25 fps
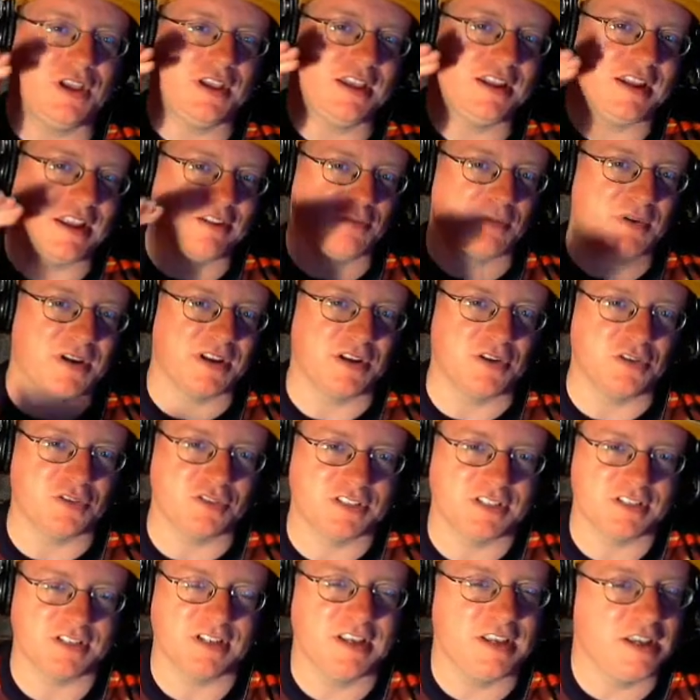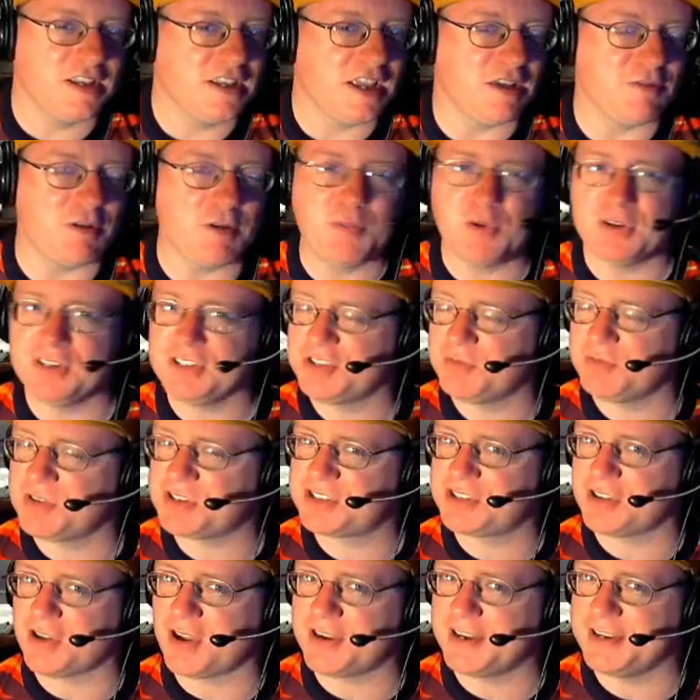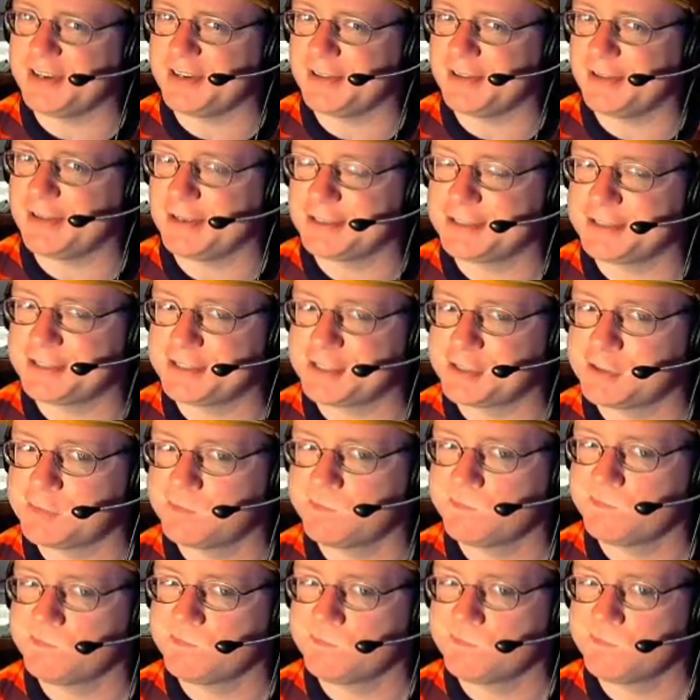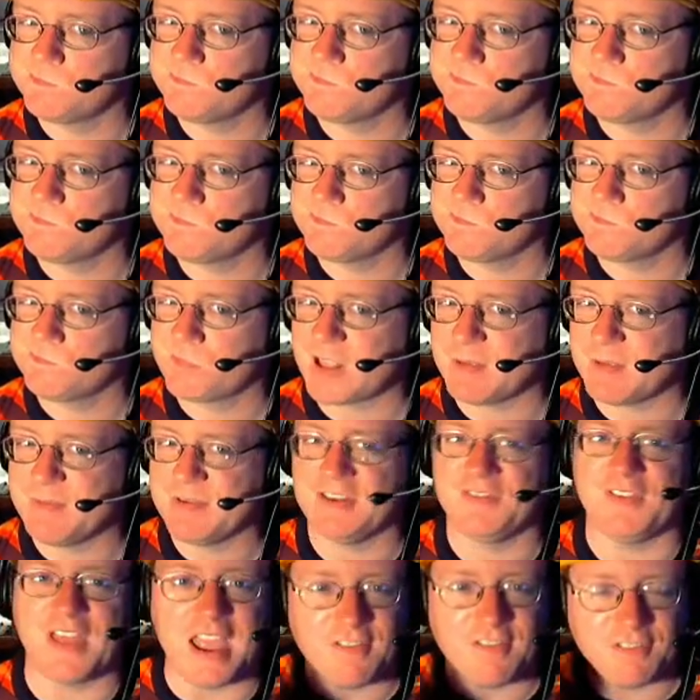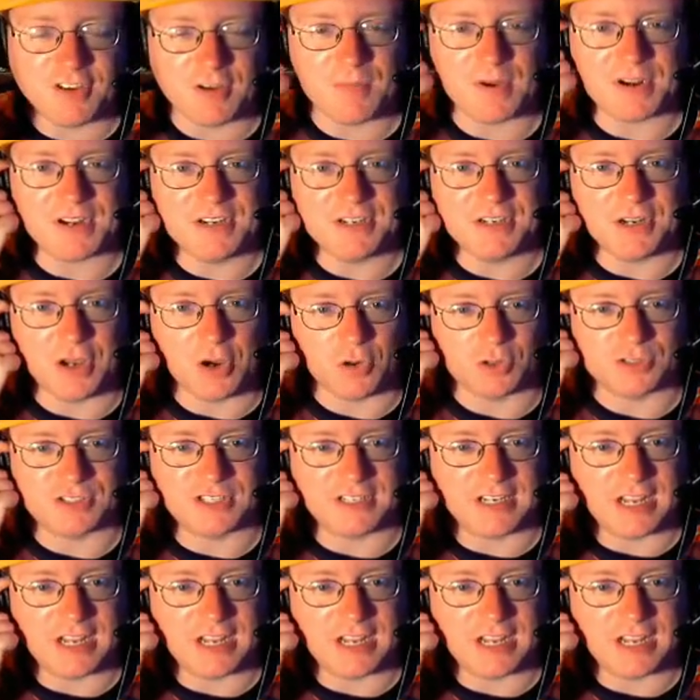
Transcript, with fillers: and everybody knows it. Am I putting too much thought into this? I mean, if everybody knows it, it